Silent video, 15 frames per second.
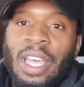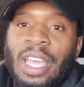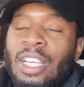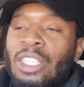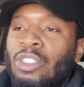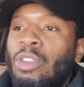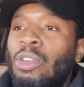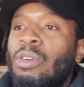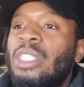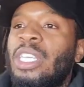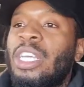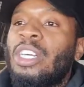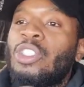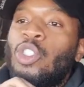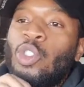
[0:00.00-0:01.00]
And it's only going to
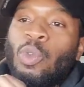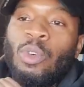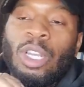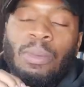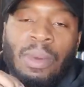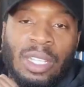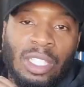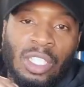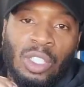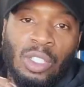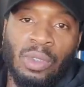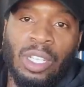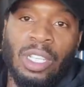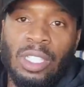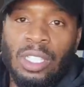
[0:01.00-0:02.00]
take us 20 minutes to
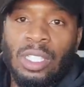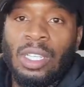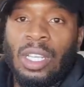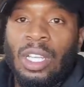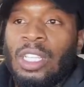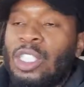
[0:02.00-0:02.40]
do this.